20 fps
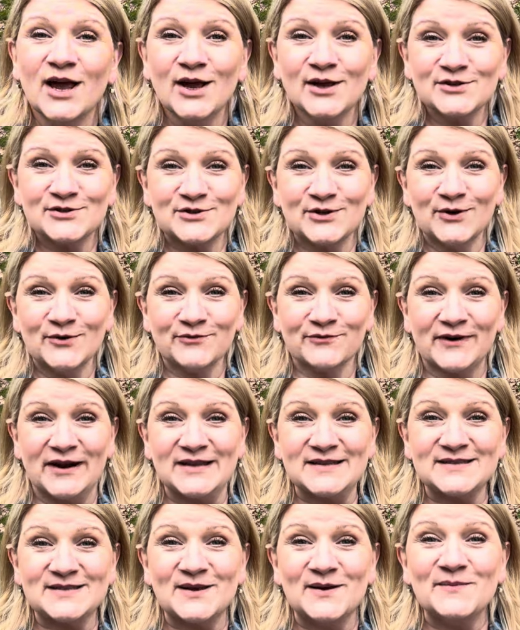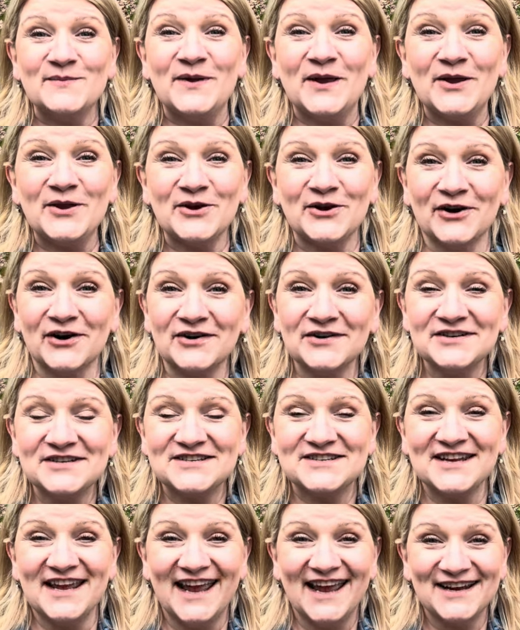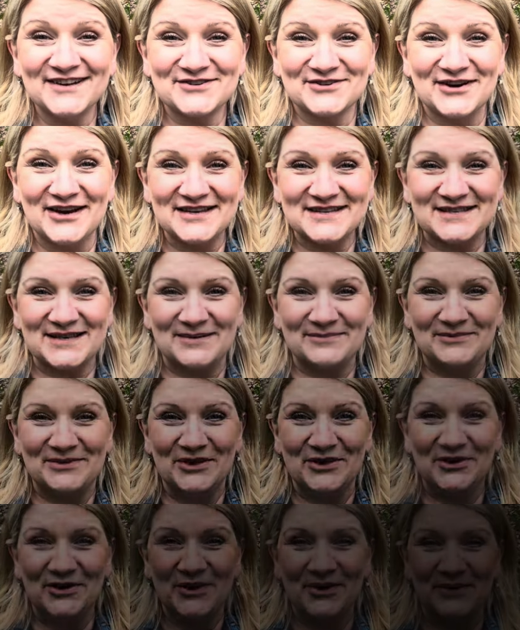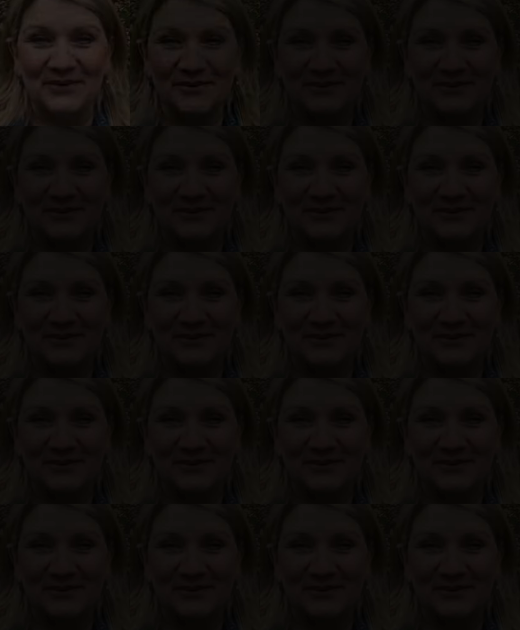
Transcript: So friends, be encouraged and try something new.